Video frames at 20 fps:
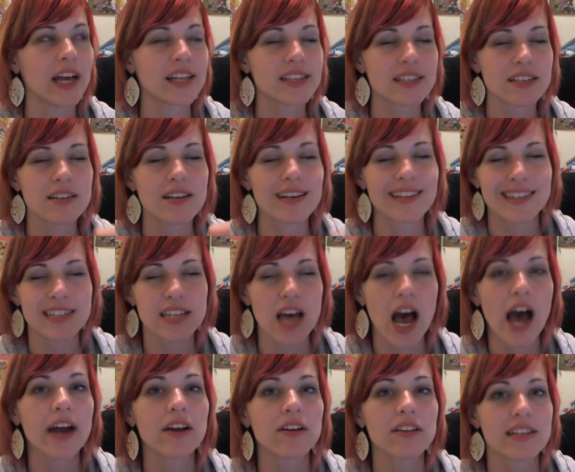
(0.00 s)
It's a it's a
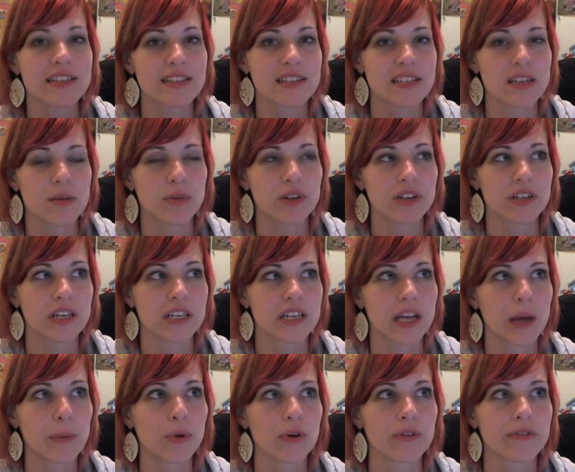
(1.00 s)
title that's similar to
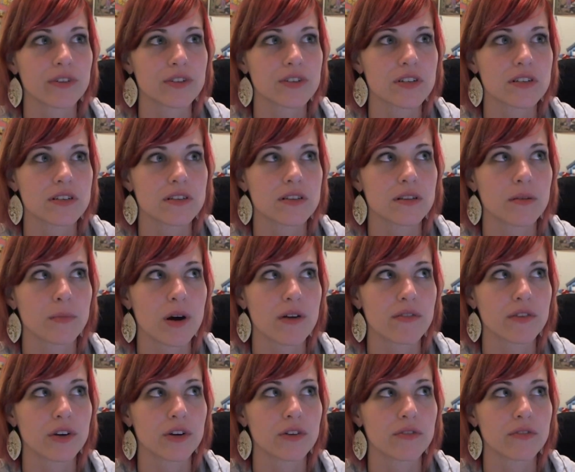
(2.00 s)
Deadpool versus the
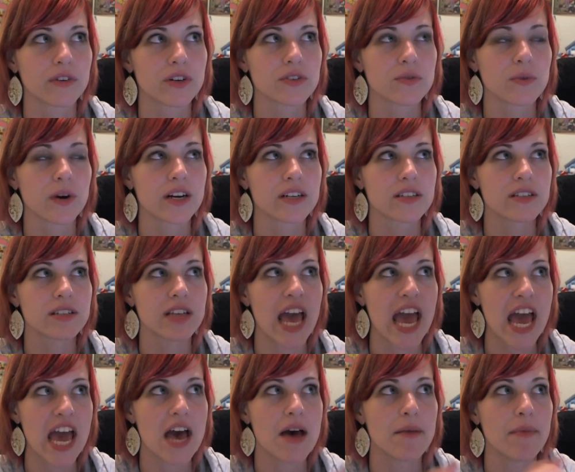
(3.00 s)
Marvel Universe, where it's
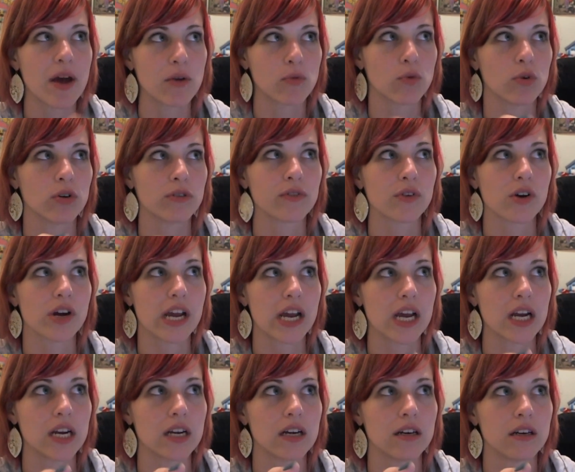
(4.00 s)
him and
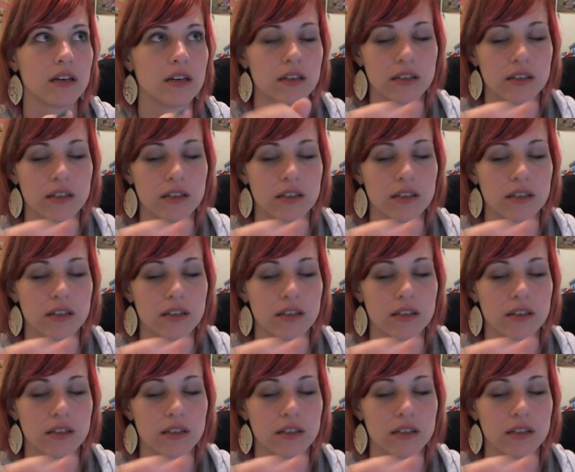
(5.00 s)
Wolverine.